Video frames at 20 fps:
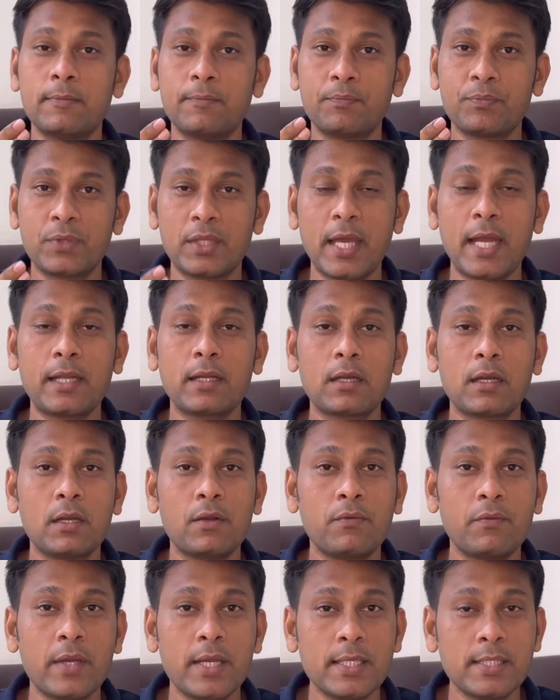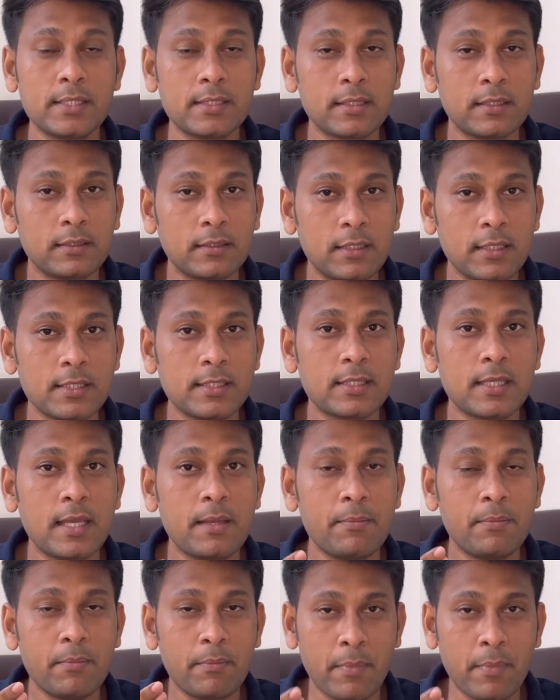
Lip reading: that conveys the same